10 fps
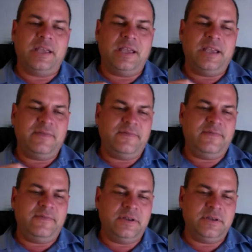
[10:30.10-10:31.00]

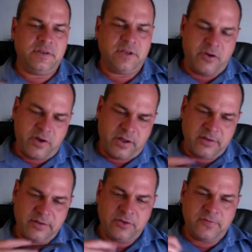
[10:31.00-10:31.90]
If
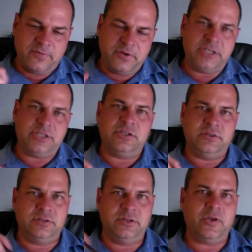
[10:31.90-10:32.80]
around your fridge
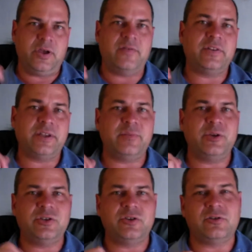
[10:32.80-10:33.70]
you have a
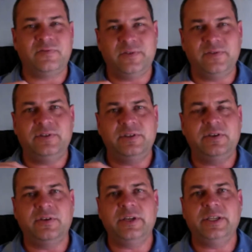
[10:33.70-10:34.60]
temperature of 50
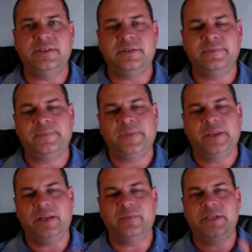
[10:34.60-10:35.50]
degrees,
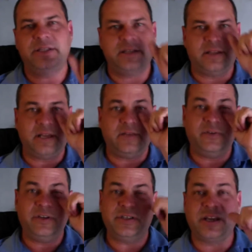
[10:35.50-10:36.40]
it means that that
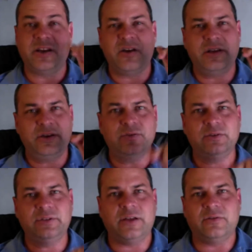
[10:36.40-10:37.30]
fridge can only cool
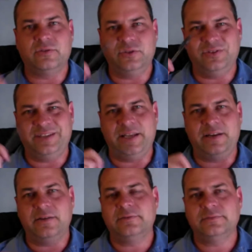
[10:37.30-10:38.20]
down to 10,
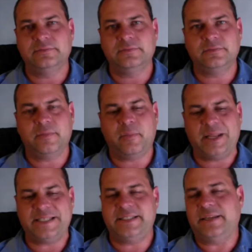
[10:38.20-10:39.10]

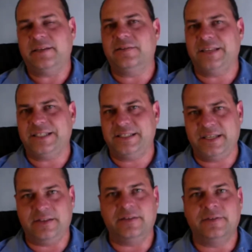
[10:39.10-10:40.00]
plus 10, that's
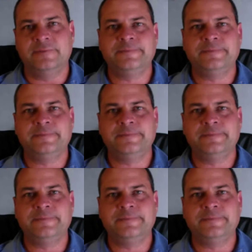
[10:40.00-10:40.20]
it.